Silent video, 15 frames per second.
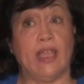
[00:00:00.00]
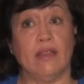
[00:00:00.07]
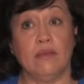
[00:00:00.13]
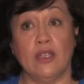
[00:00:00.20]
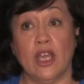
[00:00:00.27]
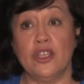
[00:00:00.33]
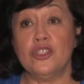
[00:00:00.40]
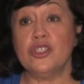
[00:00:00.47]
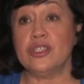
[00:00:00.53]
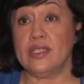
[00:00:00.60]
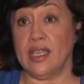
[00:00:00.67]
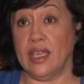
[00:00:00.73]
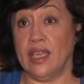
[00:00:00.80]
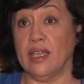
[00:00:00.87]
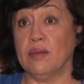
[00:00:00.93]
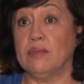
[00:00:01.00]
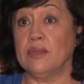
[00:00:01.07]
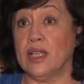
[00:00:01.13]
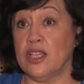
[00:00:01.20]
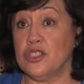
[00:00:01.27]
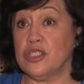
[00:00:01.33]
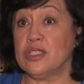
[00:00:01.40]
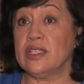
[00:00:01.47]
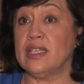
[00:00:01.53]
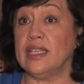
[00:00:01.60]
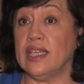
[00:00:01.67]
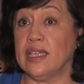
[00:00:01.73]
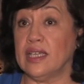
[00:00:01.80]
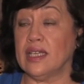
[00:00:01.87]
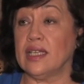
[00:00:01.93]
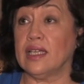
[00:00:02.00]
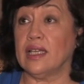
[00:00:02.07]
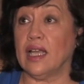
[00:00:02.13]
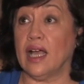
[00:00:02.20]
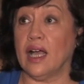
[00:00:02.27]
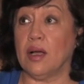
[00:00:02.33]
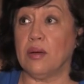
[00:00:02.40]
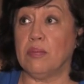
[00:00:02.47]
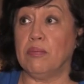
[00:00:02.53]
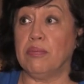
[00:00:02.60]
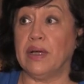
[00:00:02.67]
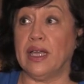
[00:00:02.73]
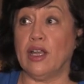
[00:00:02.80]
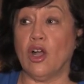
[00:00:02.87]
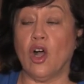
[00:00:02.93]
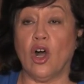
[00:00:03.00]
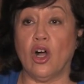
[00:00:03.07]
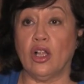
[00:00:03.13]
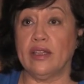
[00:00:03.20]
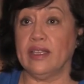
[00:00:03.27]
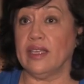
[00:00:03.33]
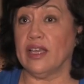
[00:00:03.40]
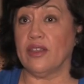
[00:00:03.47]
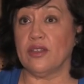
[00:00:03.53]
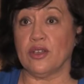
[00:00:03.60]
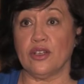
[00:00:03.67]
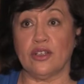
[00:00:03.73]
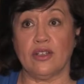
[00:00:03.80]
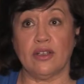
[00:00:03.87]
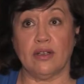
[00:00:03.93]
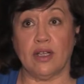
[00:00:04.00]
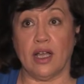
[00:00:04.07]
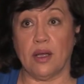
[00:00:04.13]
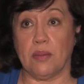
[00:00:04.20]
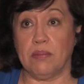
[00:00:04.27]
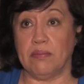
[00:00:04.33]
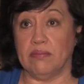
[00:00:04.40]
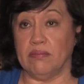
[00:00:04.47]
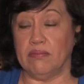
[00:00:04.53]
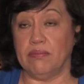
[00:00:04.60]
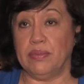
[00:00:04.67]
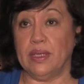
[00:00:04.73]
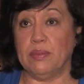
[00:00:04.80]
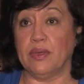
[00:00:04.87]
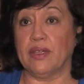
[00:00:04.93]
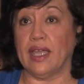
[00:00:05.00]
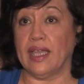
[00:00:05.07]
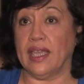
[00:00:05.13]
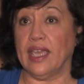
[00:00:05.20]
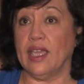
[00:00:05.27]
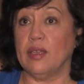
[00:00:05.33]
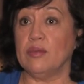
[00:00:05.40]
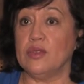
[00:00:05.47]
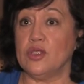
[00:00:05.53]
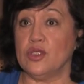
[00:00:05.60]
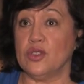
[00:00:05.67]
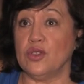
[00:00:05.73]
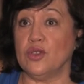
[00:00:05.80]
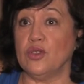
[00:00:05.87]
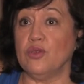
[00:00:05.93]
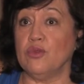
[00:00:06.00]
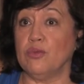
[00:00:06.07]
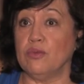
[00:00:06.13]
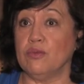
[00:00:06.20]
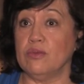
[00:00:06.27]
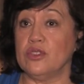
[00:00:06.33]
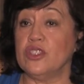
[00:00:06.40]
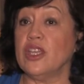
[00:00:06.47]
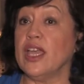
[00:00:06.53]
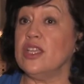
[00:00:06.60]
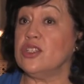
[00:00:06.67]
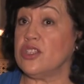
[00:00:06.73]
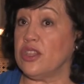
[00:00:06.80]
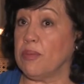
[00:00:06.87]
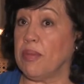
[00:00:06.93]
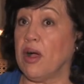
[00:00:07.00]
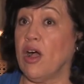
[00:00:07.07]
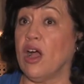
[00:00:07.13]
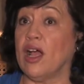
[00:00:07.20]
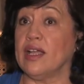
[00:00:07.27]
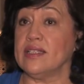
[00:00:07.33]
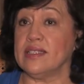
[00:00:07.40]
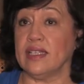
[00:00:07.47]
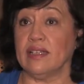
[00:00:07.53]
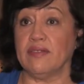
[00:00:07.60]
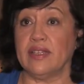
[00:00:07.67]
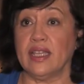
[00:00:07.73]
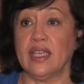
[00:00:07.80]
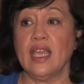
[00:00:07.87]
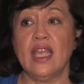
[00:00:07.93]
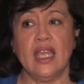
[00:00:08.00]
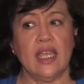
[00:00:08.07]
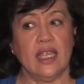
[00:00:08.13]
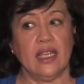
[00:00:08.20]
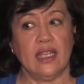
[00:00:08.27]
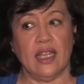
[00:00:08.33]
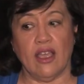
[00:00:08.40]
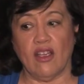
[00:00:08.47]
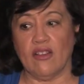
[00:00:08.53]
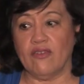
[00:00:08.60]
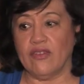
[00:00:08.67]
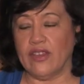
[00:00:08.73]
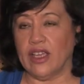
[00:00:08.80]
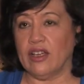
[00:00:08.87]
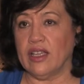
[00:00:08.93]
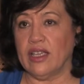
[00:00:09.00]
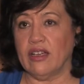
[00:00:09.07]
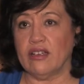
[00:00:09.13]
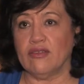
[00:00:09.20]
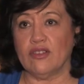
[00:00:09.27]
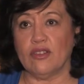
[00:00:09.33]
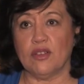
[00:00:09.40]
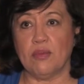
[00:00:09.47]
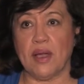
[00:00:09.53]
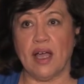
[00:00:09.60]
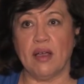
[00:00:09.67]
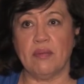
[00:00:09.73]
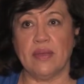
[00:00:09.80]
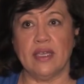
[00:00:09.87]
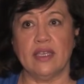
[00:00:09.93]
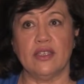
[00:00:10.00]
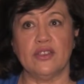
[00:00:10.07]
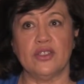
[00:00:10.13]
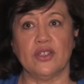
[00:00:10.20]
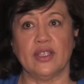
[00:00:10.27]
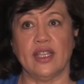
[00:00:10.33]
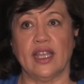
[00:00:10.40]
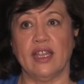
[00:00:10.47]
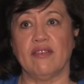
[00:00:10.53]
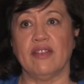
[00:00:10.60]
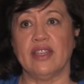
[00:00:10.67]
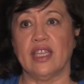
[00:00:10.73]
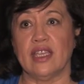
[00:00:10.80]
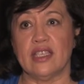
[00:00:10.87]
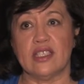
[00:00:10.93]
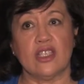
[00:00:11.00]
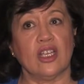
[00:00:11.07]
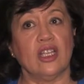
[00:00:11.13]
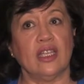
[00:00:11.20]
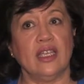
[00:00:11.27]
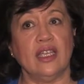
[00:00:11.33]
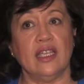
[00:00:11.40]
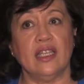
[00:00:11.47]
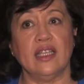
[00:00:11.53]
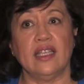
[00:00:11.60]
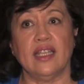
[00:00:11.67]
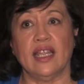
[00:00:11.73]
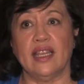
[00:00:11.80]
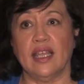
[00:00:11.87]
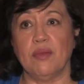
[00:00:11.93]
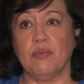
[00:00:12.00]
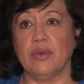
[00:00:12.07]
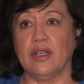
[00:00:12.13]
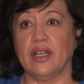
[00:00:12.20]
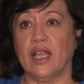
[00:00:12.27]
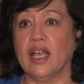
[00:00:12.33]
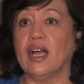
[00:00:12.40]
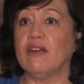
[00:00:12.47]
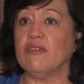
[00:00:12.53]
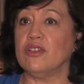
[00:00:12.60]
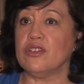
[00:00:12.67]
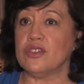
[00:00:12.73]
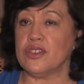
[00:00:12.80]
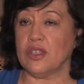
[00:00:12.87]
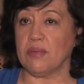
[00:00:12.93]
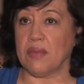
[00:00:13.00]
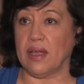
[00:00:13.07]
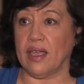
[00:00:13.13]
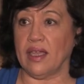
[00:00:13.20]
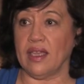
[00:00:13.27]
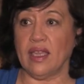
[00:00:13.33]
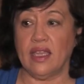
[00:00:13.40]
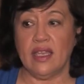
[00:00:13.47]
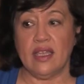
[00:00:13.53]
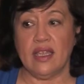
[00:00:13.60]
Not just him, not just Nick, uh, but all the other uh, people that came to change the parts and everything. They are very careful about making sure that everything is clean, that they put covers on my